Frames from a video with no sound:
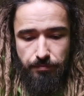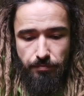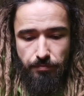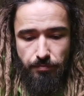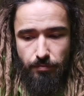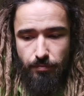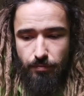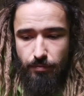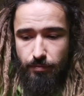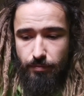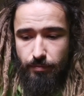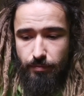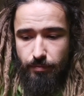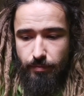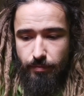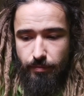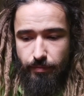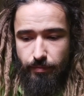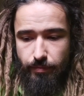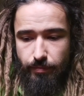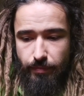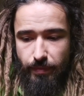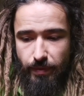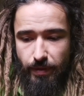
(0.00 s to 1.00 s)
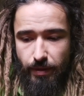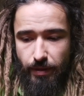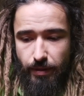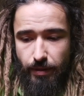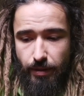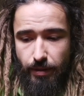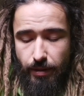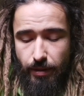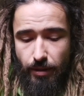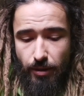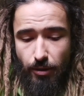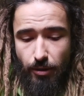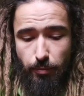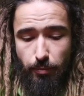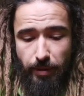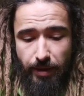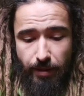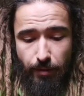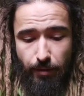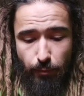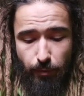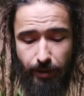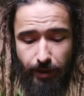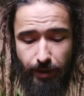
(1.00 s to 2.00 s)
Oh, by the way, one,
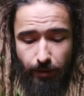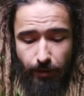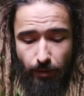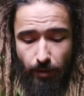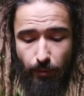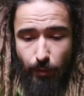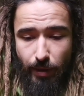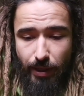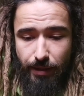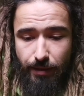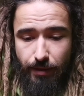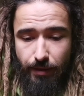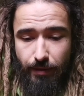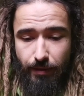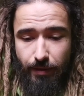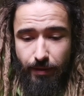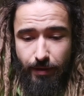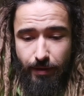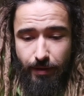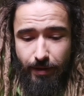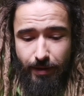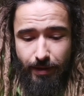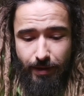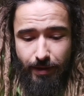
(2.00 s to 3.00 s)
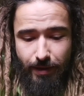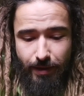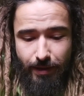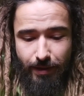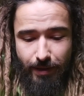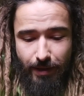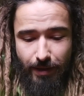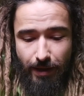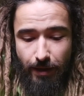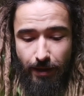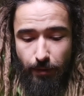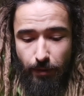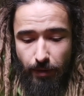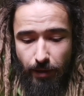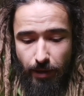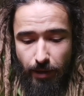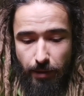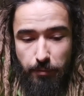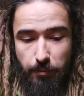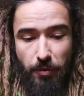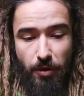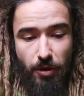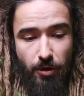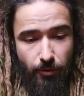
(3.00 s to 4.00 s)
uh, I'm closing that corner
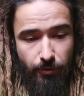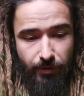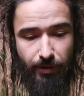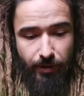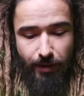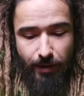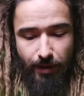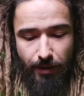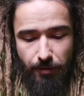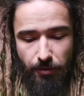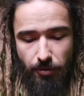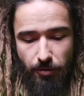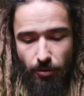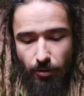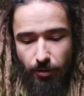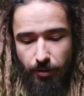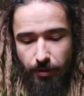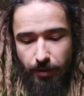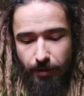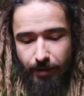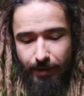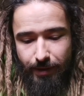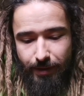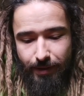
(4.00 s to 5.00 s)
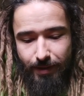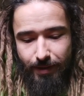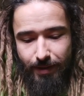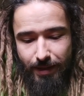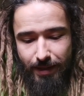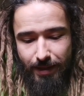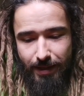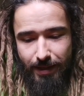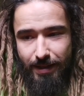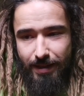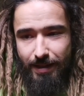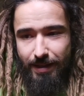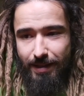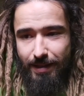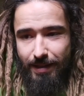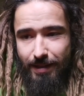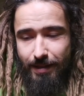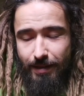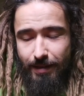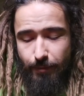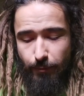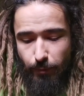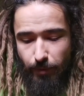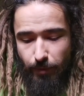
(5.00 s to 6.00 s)
and with that
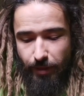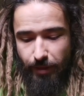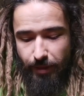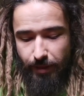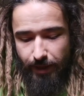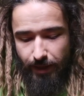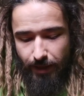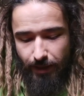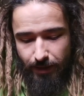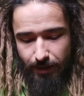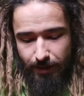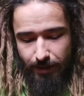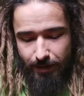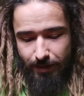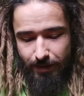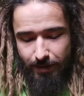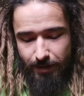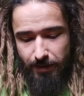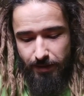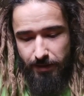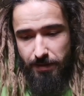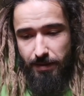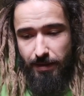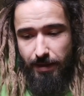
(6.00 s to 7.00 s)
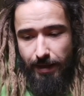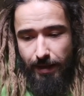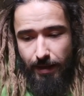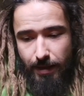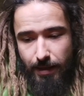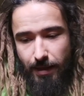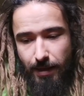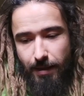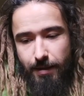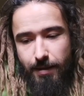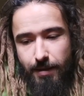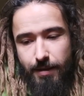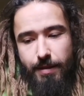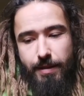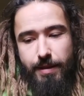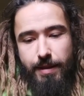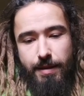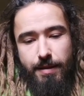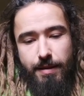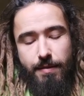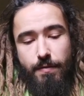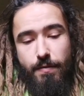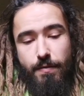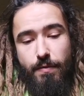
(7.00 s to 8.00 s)
adding in that last
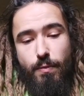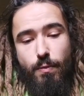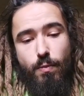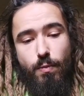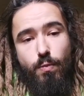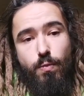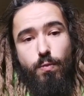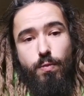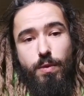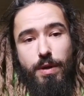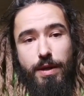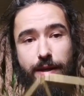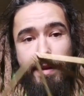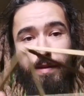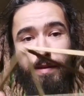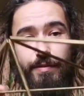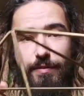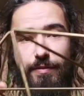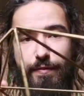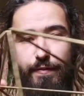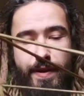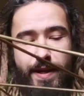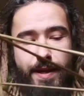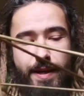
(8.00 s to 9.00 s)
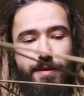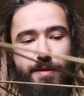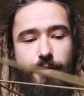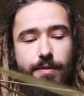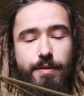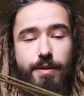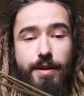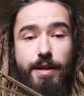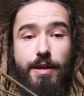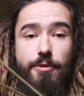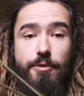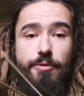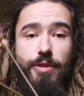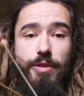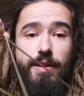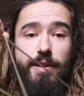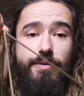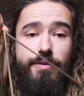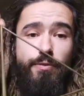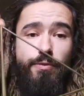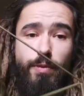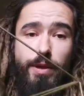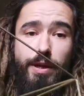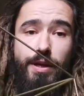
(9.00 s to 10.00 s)
finger, now there's one last eye to be
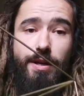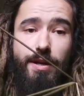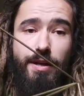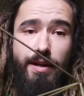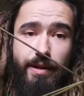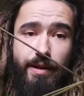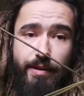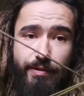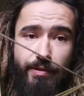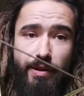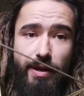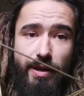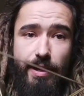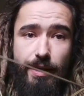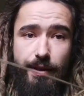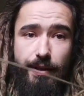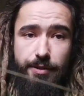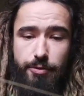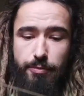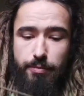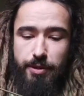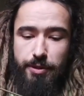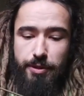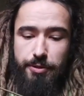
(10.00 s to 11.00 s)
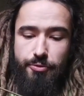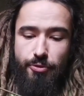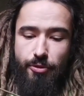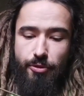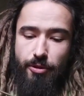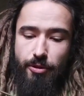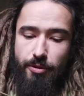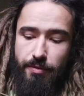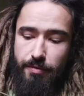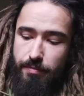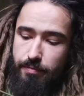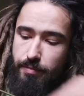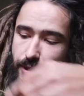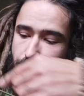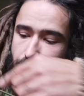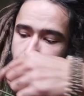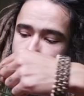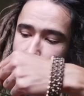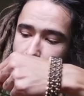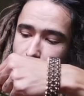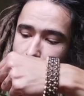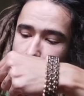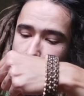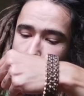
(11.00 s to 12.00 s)
drawn because I come out of this
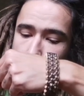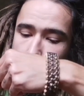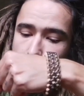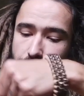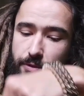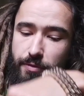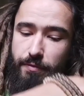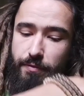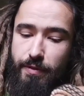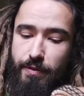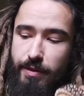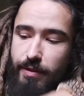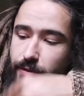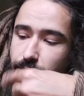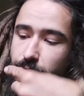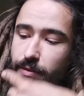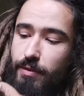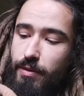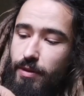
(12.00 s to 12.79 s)
here and there.